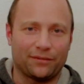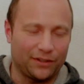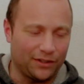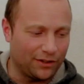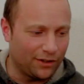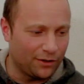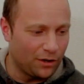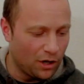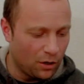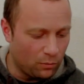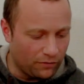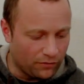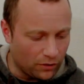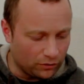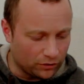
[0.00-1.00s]
You know,
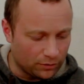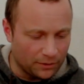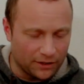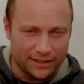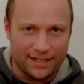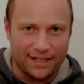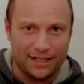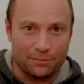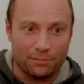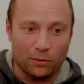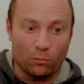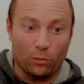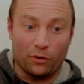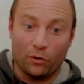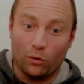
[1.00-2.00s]
we've got some ideas,
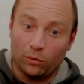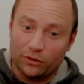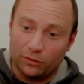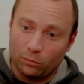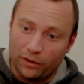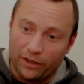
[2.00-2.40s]
but we're